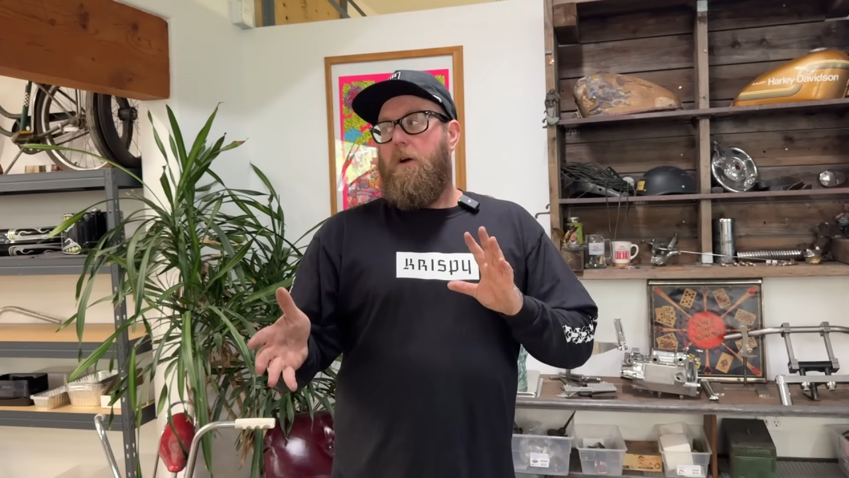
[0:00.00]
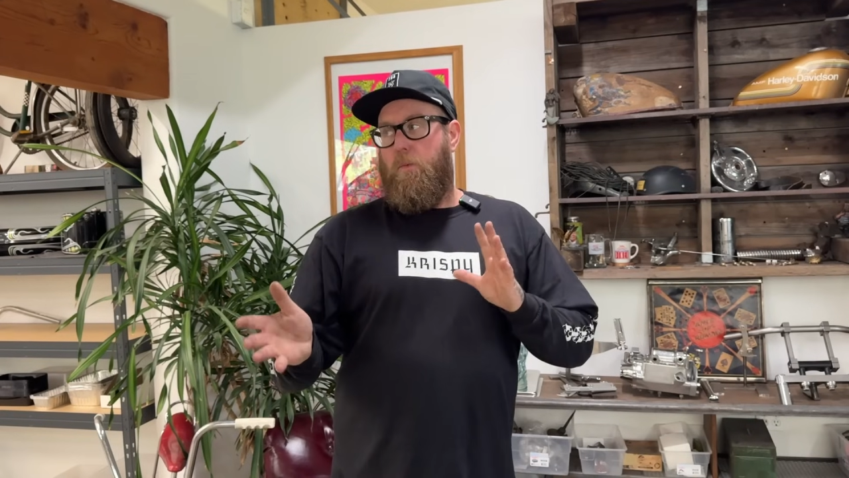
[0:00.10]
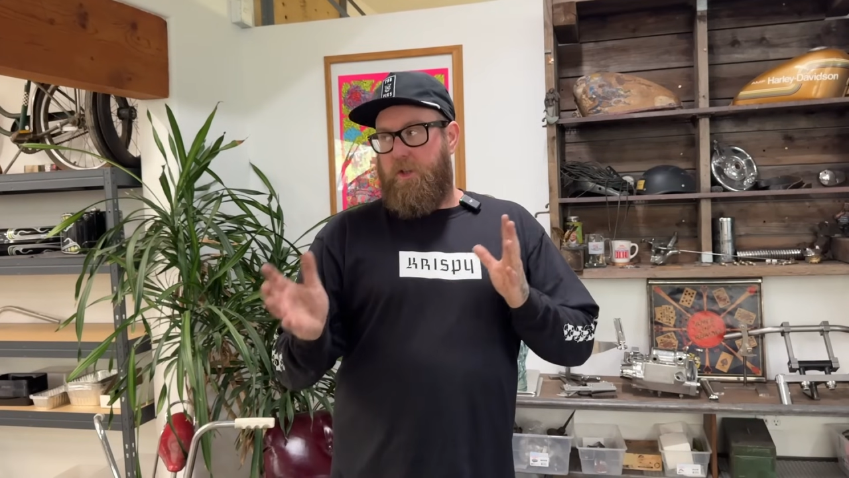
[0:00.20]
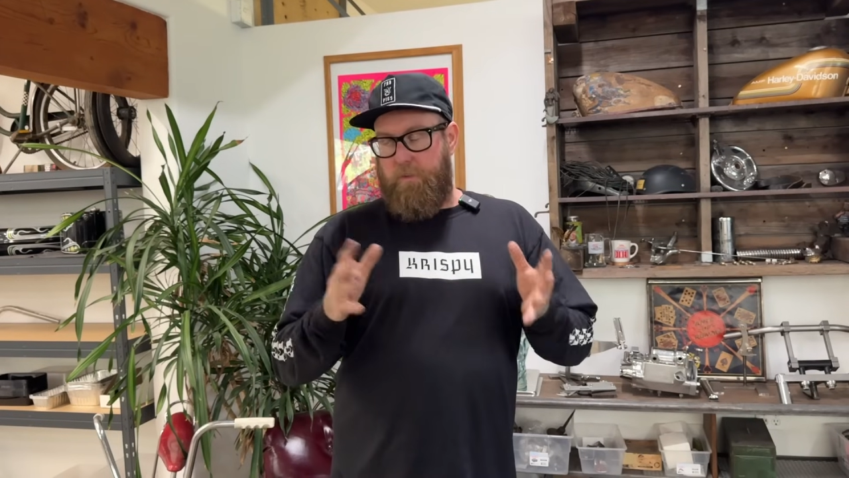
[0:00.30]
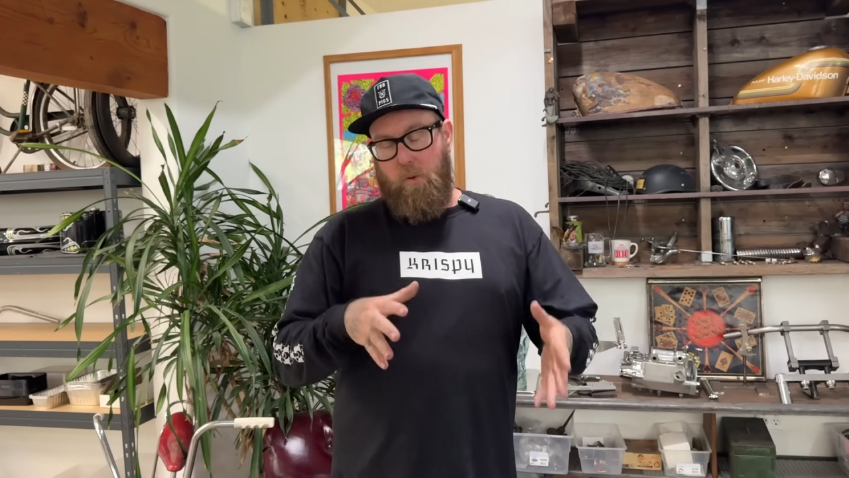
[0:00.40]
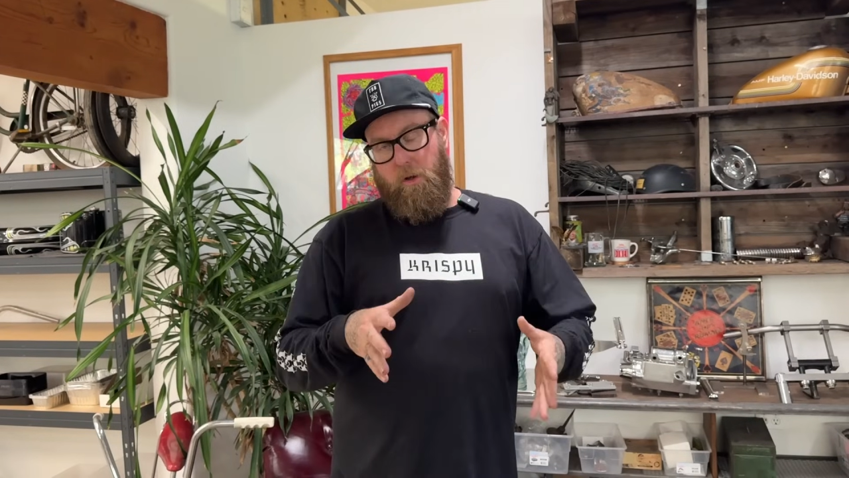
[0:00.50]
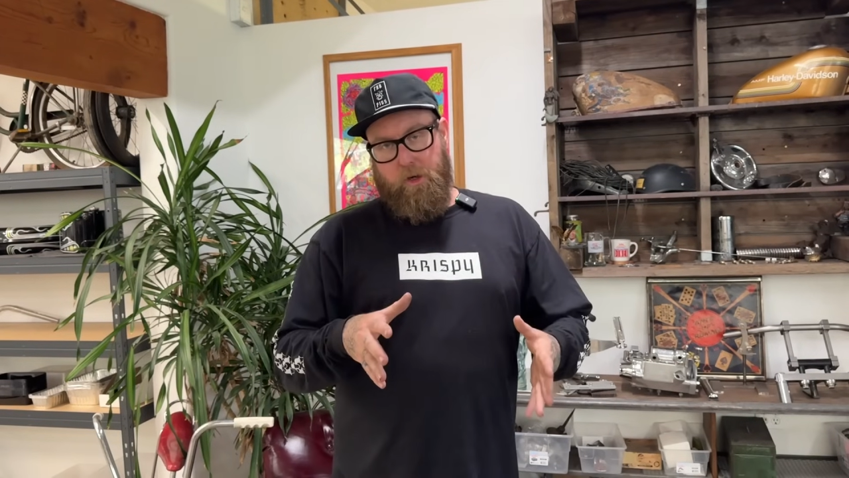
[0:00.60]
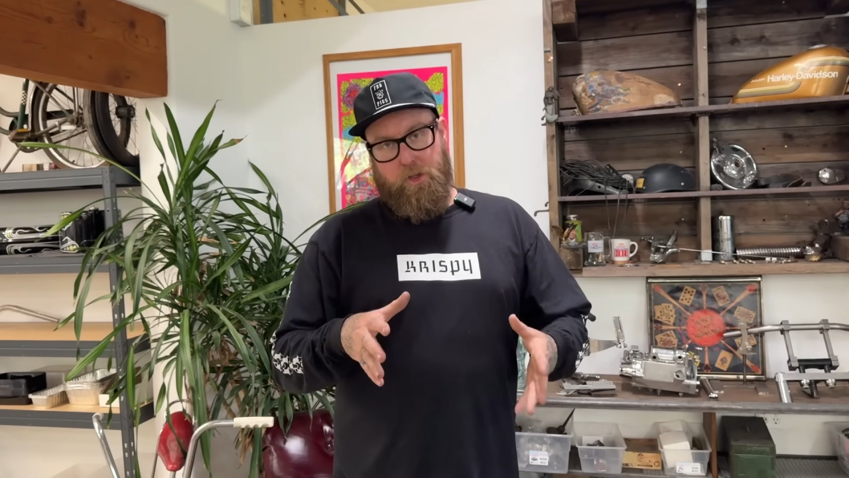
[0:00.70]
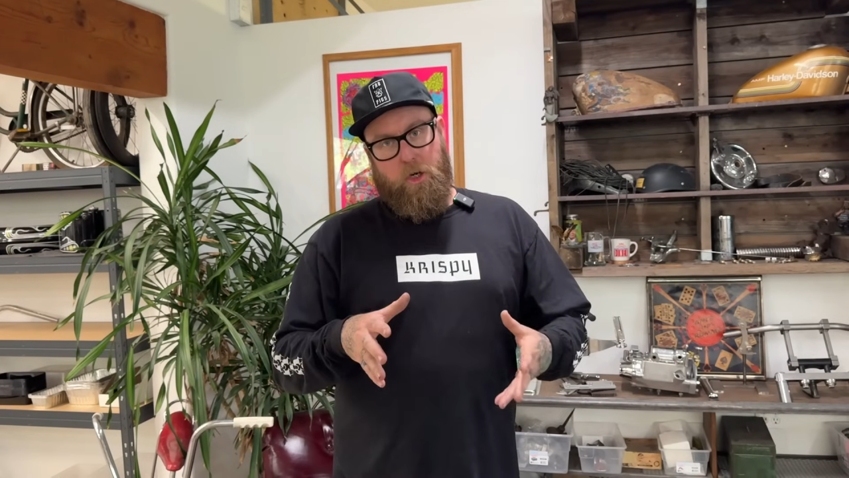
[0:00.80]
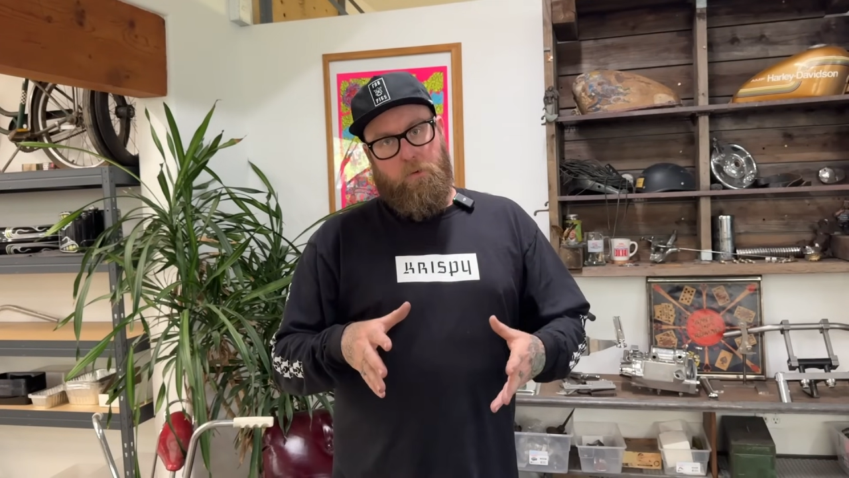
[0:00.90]
we support a lot of
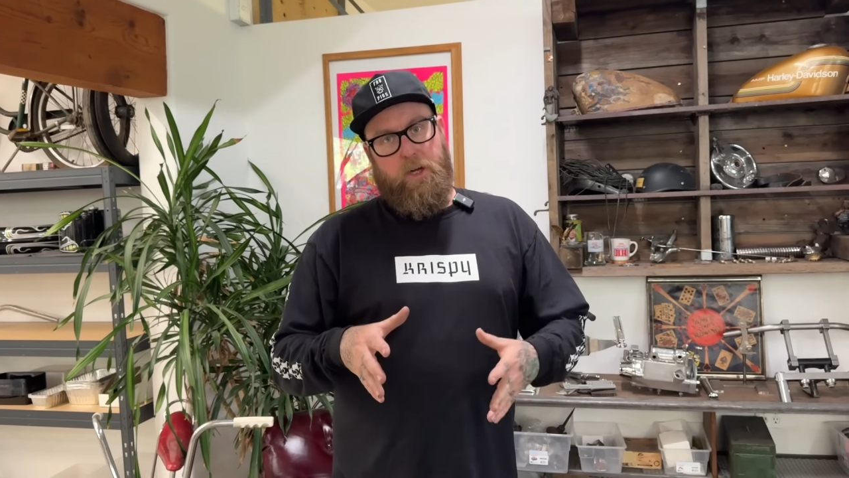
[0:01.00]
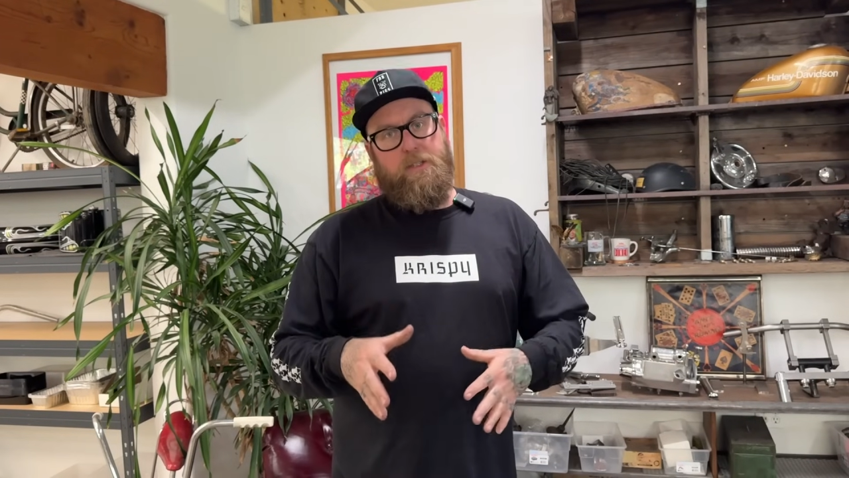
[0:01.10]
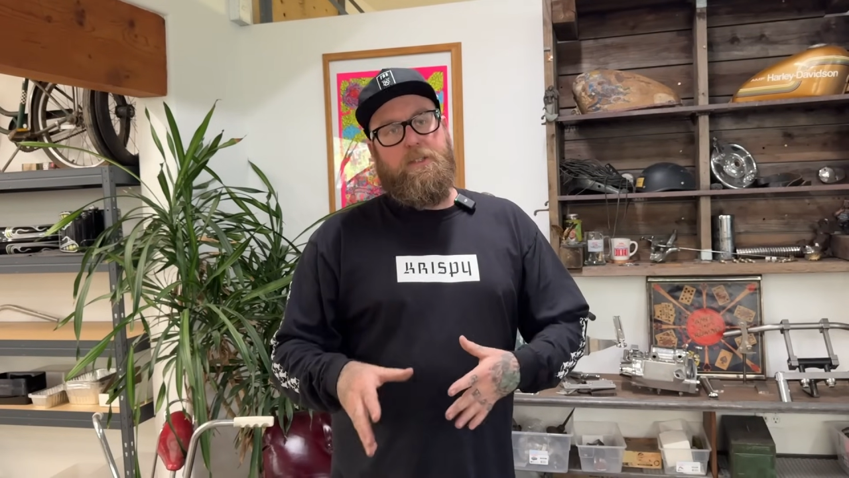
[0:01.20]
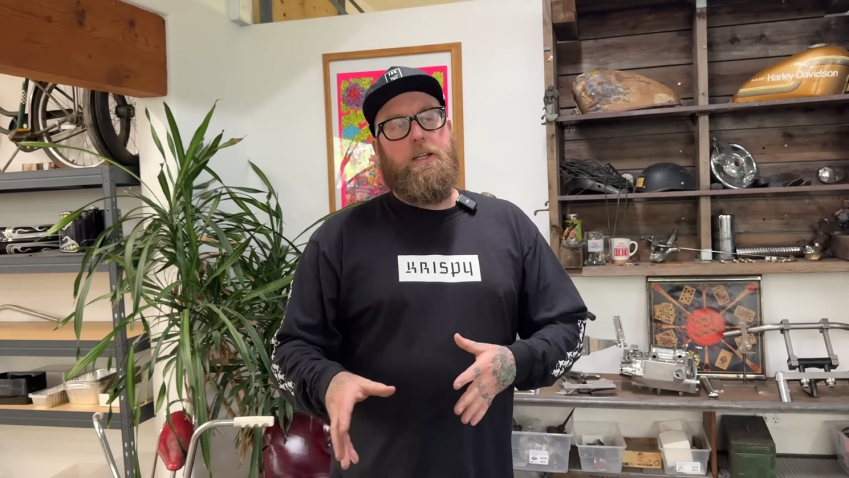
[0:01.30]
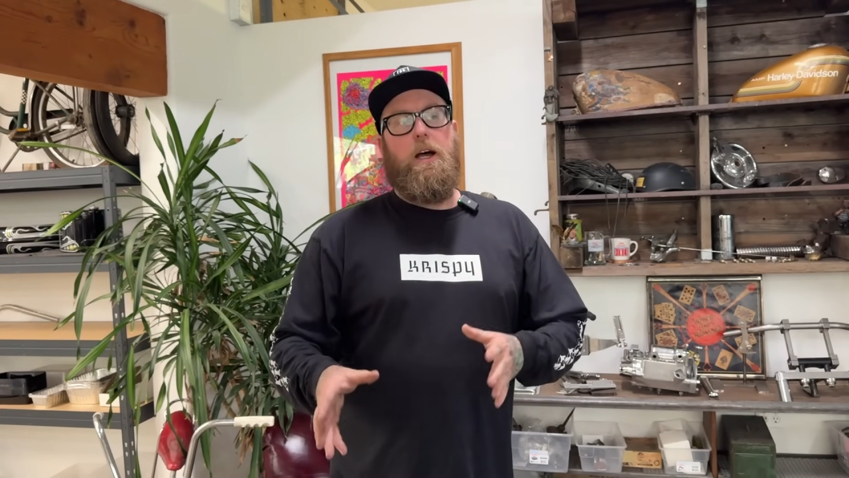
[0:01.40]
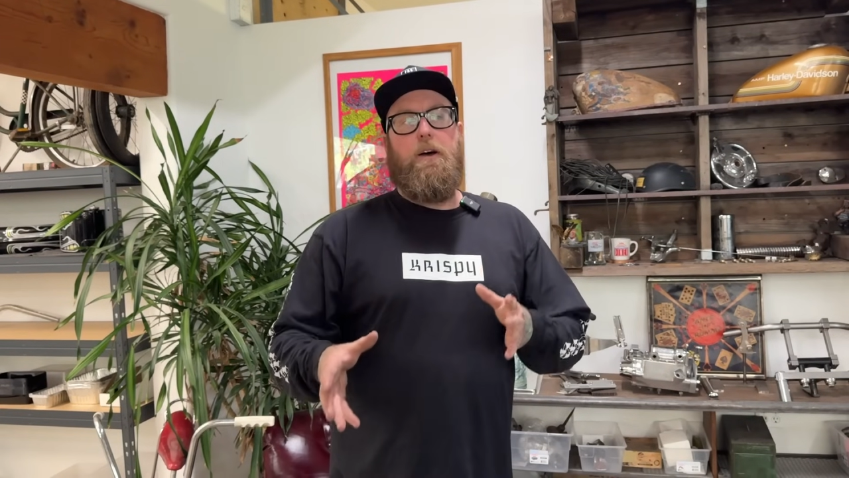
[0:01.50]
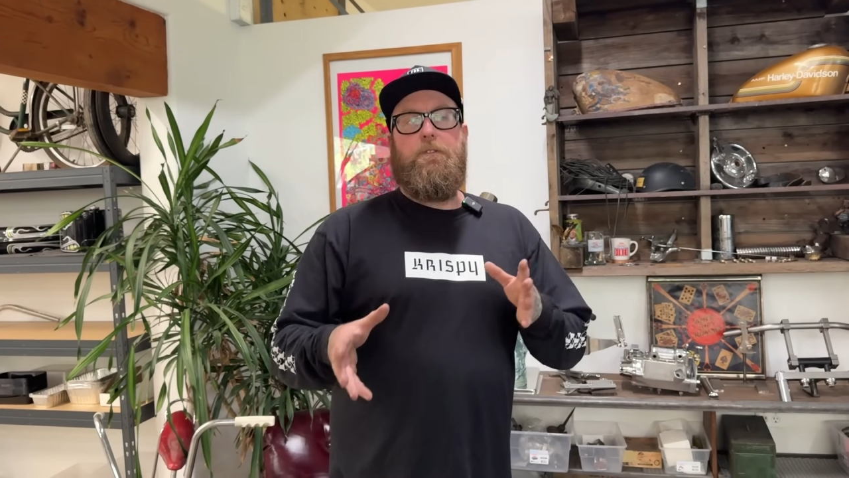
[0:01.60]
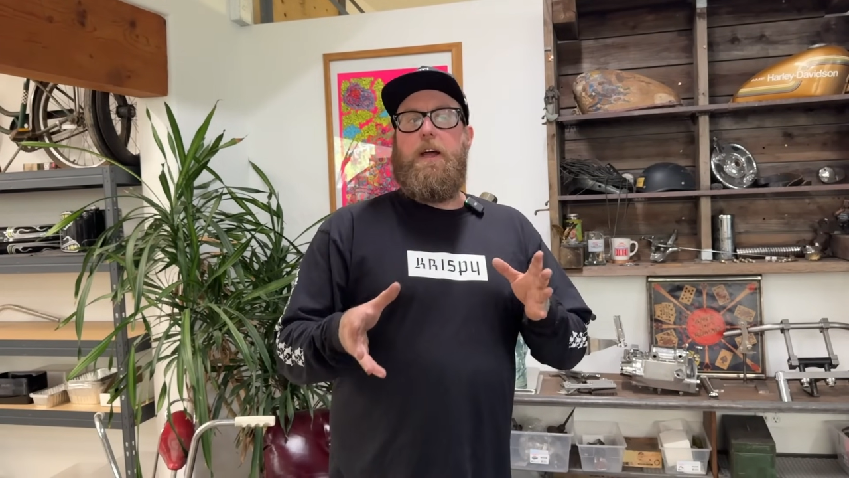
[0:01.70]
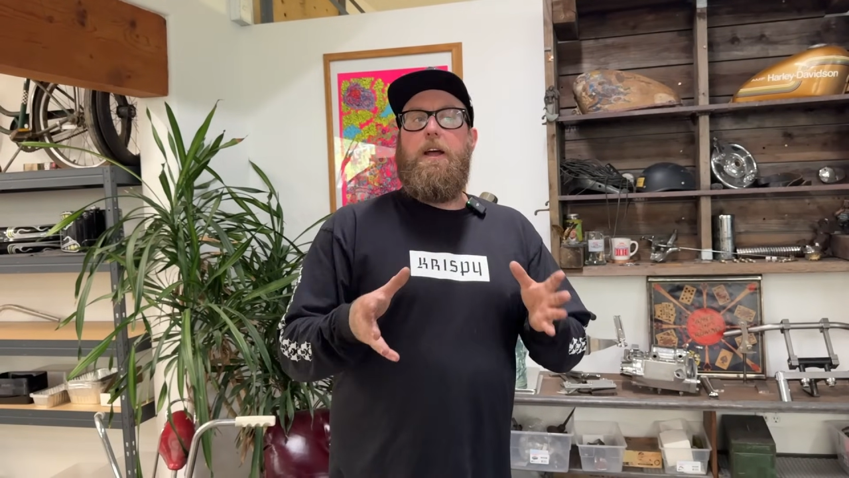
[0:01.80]
shovelhead stuff,